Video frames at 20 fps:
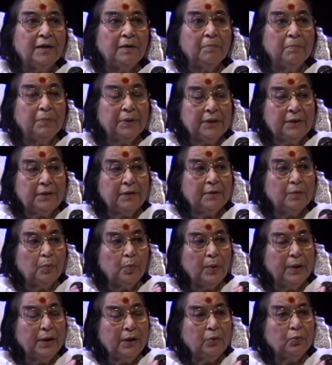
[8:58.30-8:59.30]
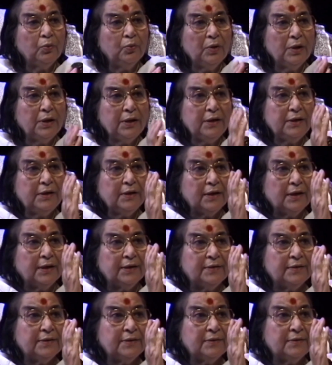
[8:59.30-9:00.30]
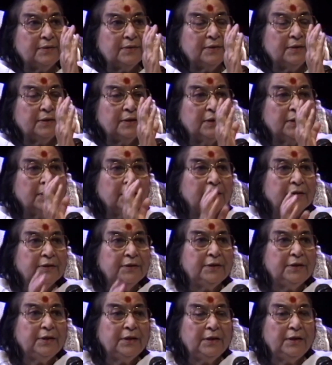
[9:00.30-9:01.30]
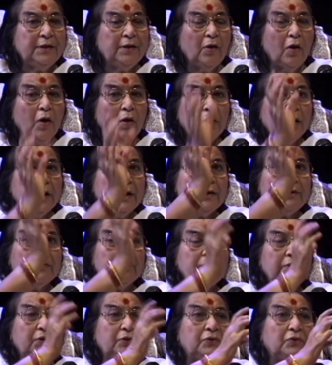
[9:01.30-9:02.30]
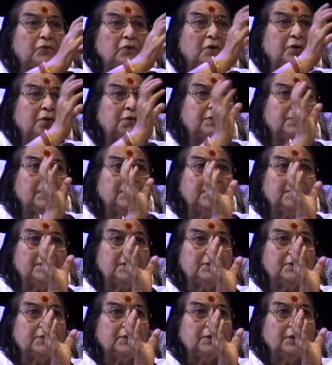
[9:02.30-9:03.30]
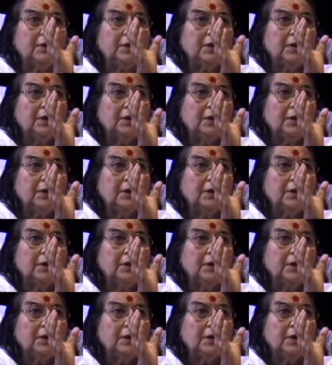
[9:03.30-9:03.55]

But when Kundalini rises, she elongates these thoughts and there's a